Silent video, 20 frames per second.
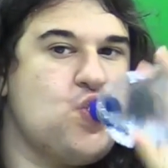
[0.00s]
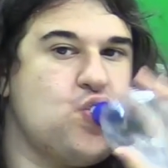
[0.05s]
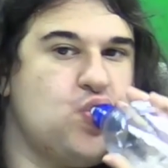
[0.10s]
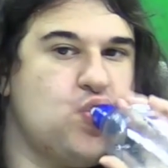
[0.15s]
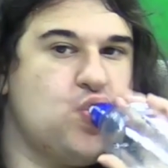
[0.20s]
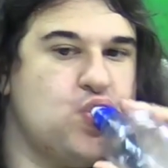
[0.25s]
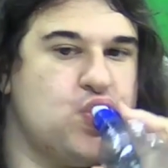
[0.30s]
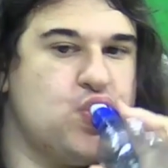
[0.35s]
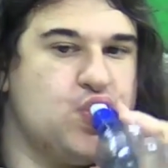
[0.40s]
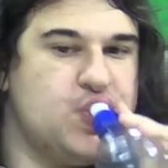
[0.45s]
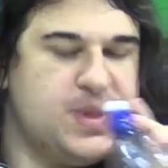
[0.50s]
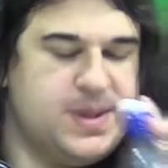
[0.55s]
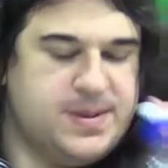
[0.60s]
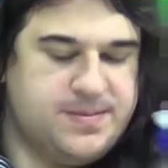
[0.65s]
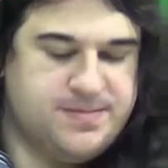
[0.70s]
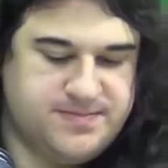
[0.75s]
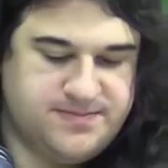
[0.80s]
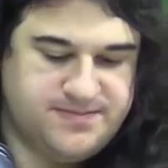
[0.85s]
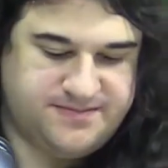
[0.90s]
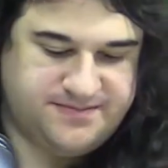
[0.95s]

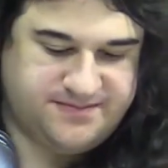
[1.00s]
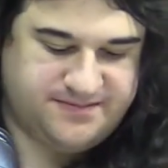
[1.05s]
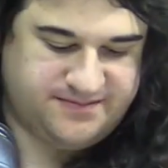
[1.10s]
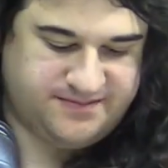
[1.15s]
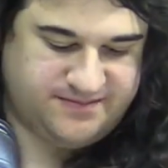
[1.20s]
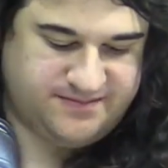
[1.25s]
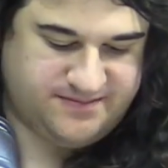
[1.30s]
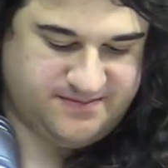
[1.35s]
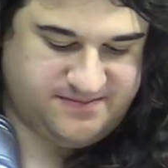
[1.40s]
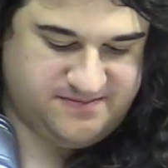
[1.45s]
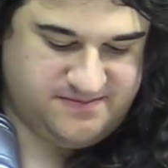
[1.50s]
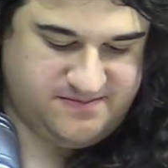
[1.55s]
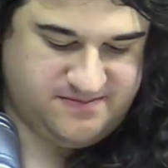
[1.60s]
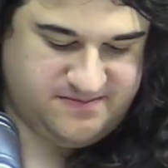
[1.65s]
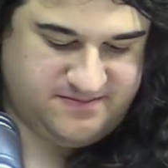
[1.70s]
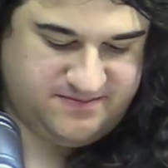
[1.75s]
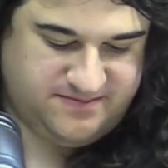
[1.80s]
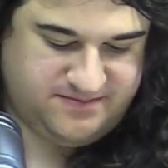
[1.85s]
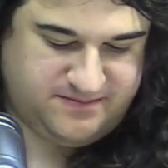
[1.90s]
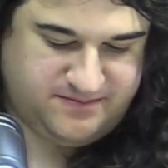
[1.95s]

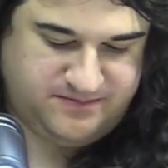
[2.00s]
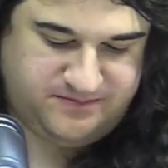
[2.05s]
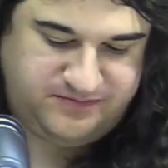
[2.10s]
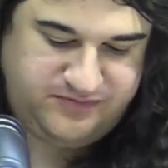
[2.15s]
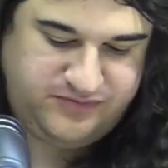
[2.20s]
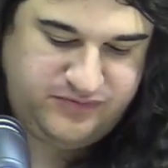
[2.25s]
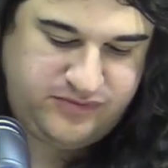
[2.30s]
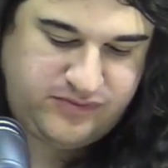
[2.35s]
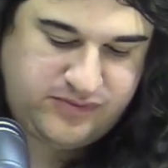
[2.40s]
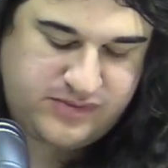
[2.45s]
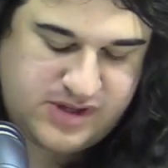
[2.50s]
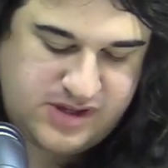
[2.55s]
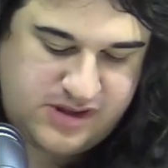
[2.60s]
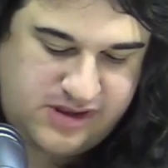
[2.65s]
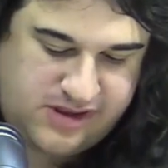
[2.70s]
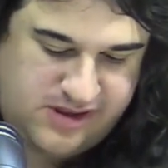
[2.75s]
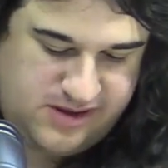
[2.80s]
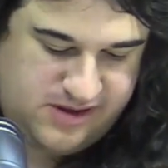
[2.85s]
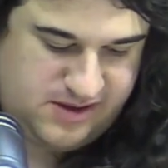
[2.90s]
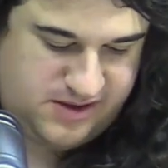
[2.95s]

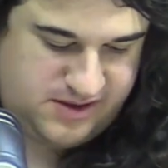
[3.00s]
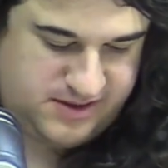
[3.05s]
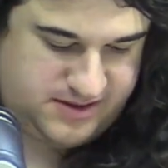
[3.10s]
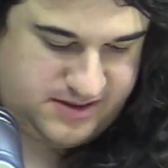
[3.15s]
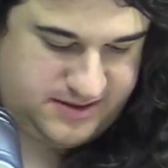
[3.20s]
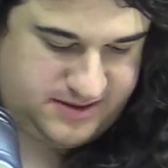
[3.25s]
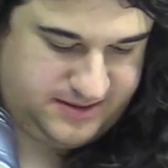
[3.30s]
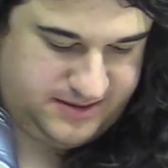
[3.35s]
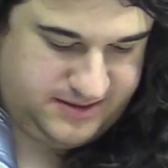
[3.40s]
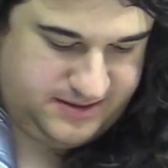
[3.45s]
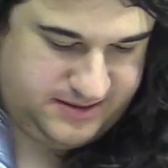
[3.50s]
This person isn't speaking.